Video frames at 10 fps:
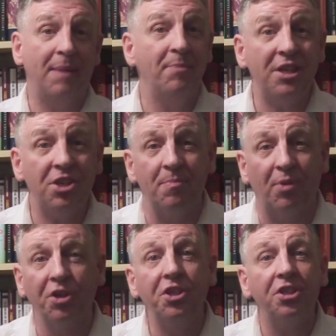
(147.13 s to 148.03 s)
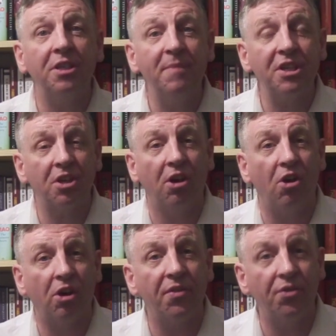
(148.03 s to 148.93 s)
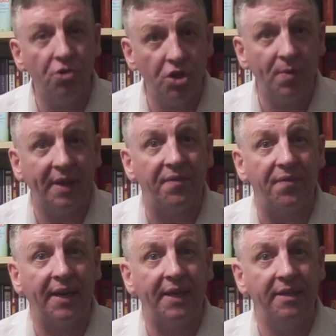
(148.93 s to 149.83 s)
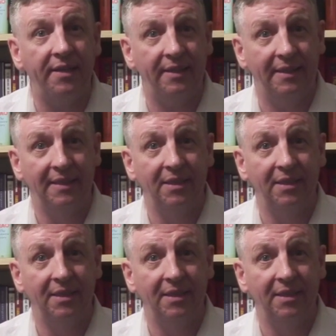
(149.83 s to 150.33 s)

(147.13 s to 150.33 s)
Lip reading: I'm disappointed, Miss Clark. I thought you had a fight in you.